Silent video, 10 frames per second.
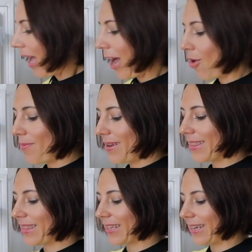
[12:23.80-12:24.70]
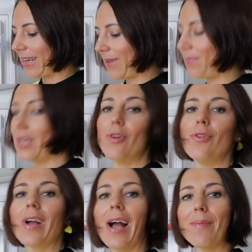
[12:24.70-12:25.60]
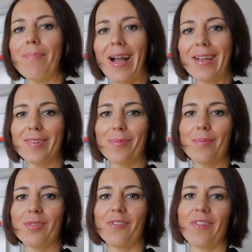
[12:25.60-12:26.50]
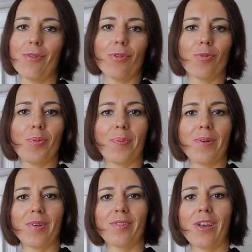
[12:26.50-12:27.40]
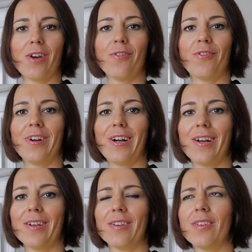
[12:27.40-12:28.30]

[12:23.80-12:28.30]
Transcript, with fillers: Almond uh, milk, I buy it sometimes if I want to prepare myself uh,